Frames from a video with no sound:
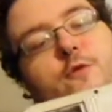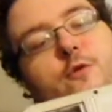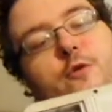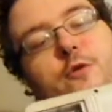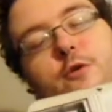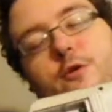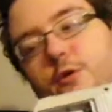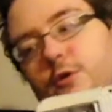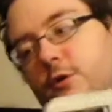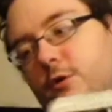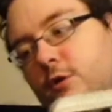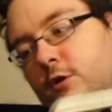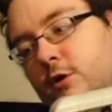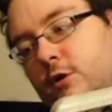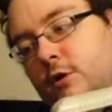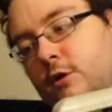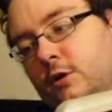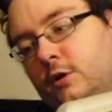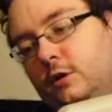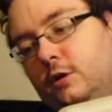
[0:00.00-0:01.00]
I could
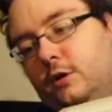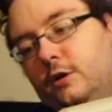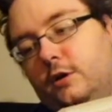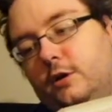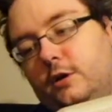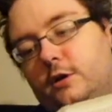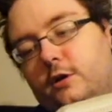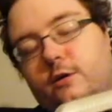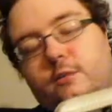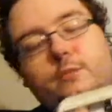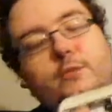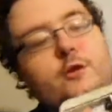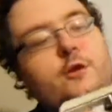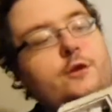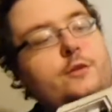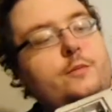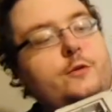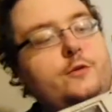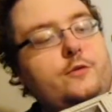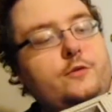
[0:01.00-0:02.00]
plug
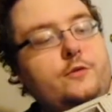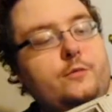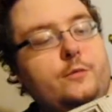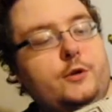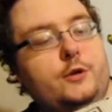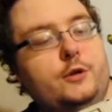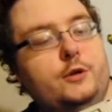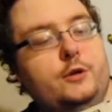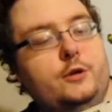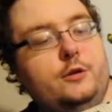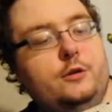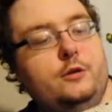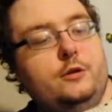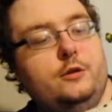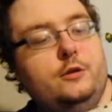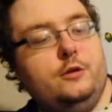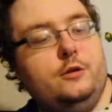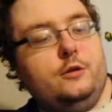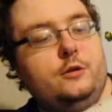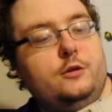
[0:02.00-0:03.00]
them into my
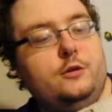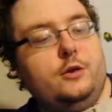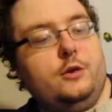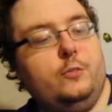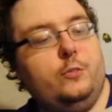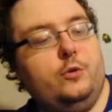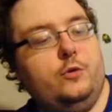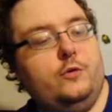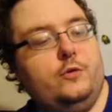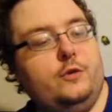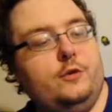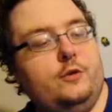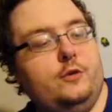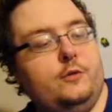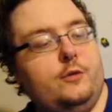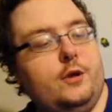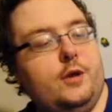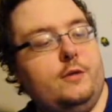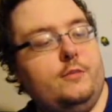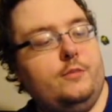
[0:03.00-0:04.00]
Game Boys that don't
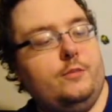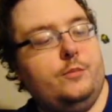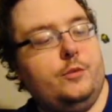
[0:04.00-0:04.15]
have them.